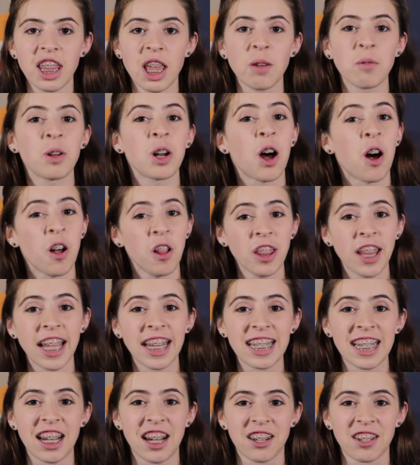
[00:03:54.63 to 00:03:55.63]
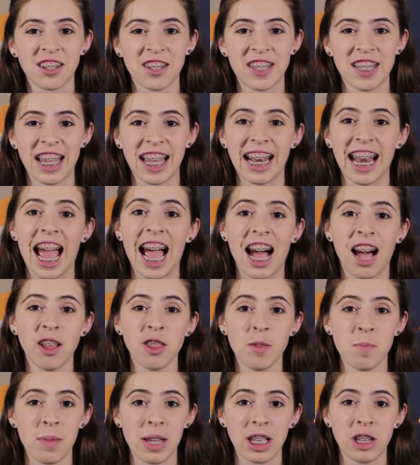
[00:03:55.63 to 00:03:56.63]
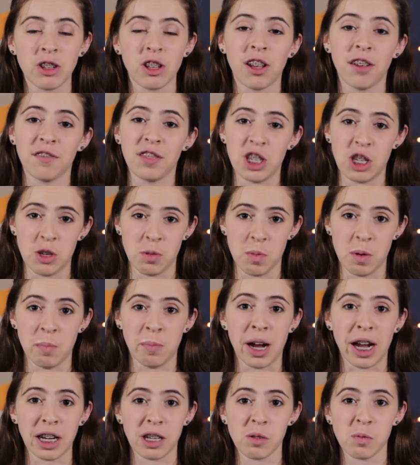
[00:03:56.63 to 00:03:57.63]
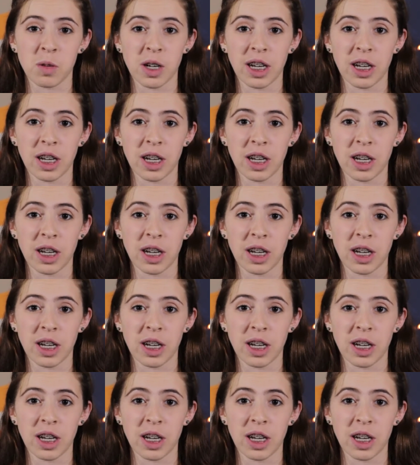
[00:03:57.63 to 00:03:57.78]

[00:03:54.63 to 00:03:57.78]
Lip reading: They would all like to understand how the manual of the human body